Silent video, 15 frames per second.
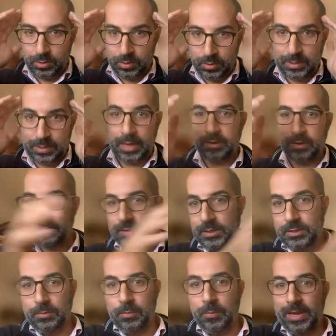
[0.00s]
you kind of need
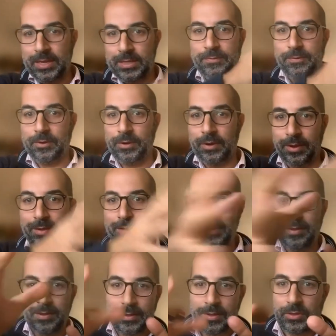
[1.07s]
to wait for the
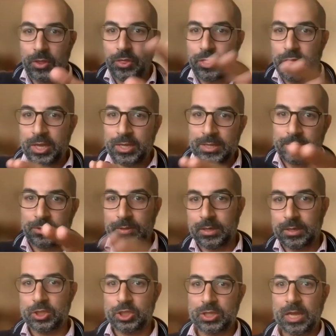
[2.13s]
thing that you can
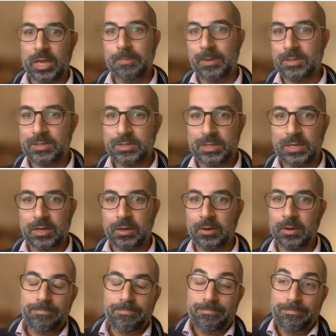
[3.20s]
shape and steer,
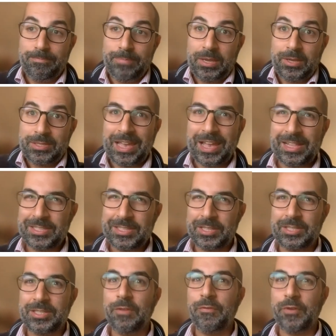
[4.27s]
because else it's
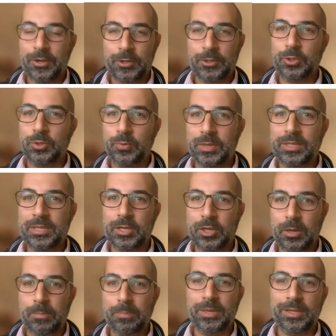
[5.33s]
difficult to do it in a
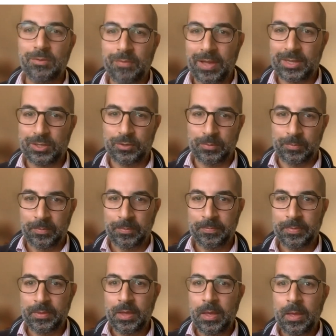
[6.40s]
complete vacuum.
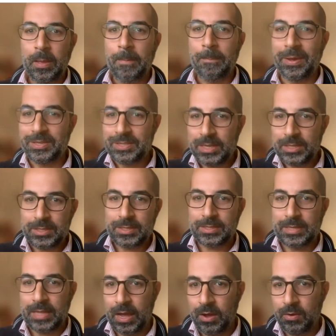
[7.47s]
My sense is
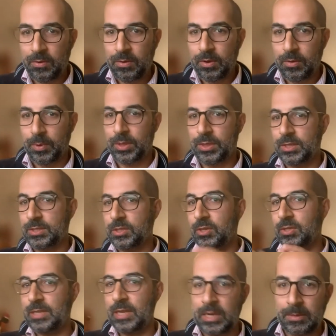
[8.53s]
now, with the
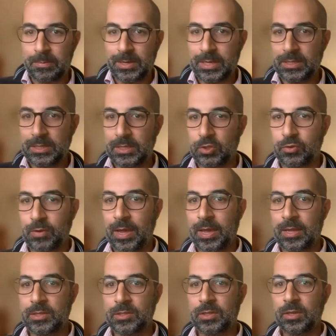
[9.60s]
sustainability
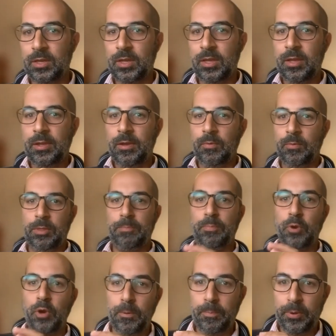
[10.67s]
trends, with
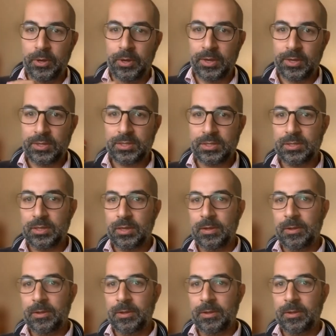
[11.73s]
purpose,